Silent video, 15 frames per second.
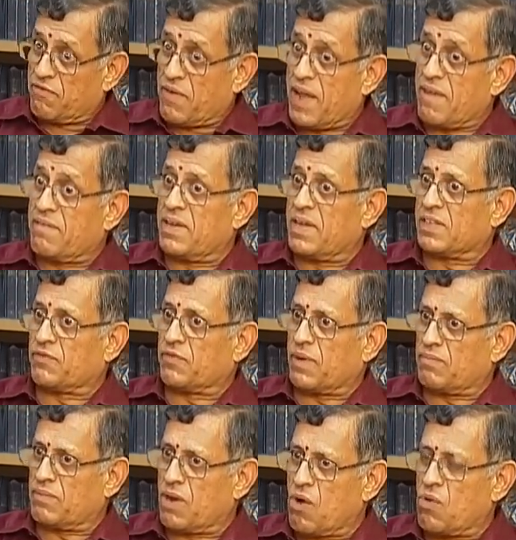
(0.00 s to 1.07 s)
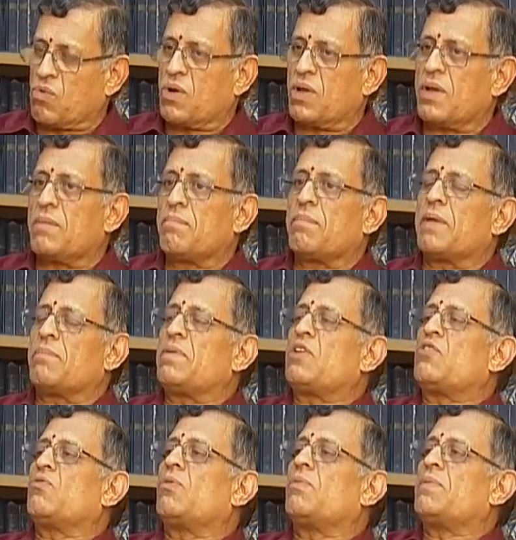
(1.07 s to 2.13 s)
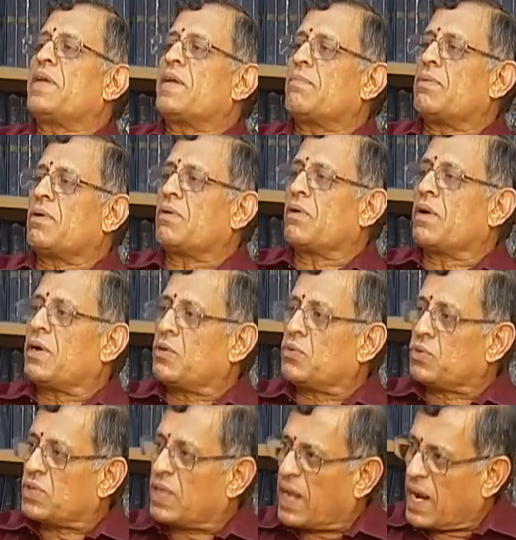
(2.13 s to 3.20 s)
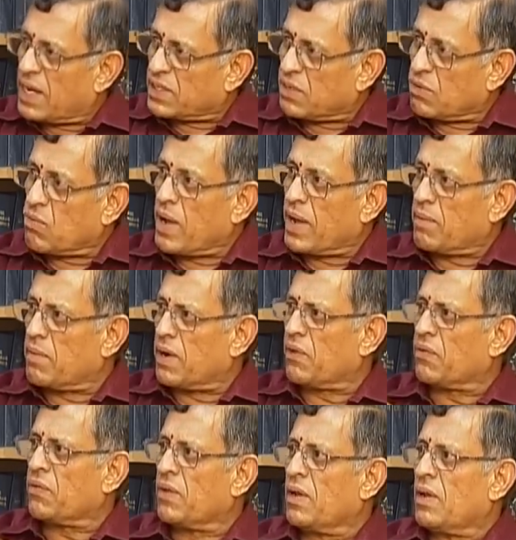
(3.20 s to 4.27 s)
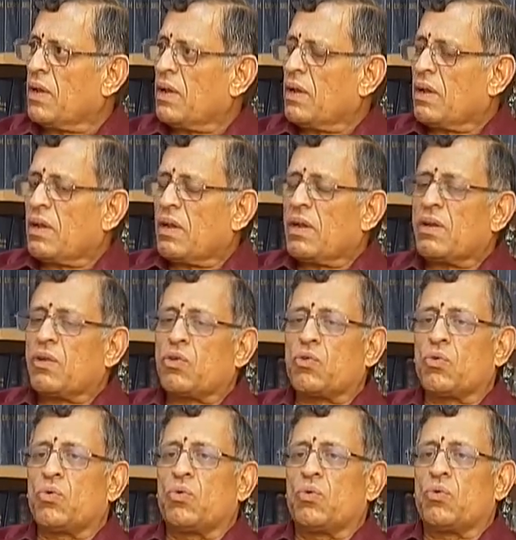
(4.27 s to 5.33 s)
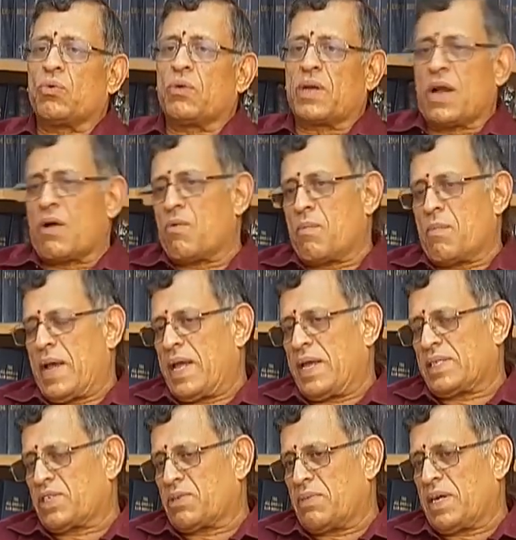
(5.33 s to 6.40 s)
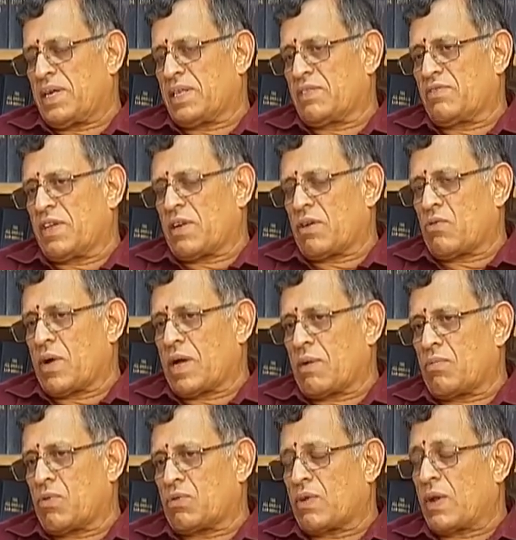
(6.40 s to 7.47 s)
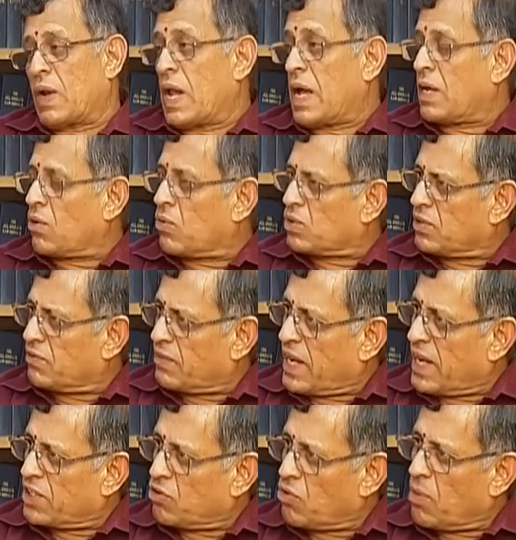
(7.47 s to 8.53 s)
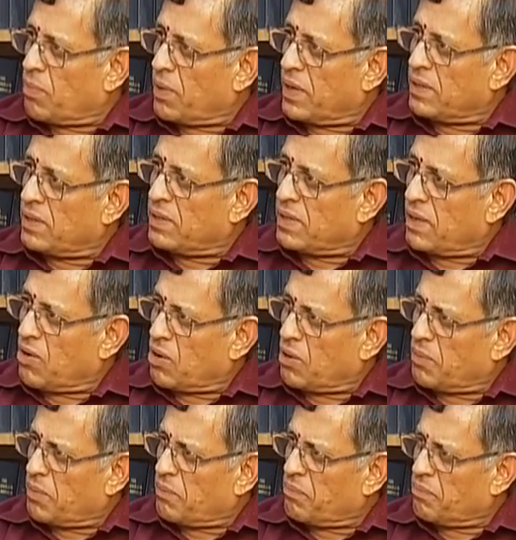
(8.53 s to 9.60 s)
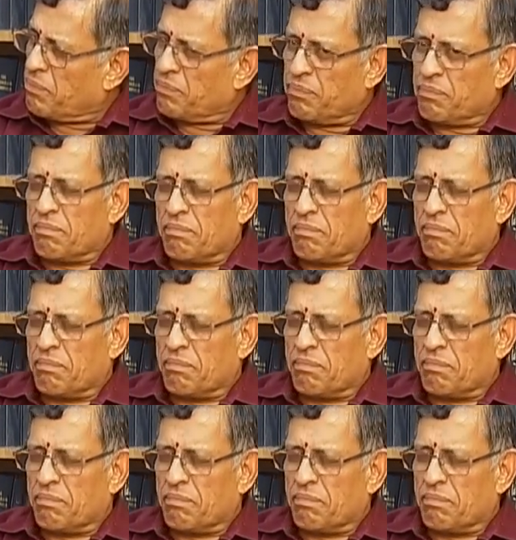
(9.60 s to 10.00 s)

5 years from now, maybe you will be able to reduce the cash requirements. To now, my estimate is we require about 12 lakh crores of cash to operate this economy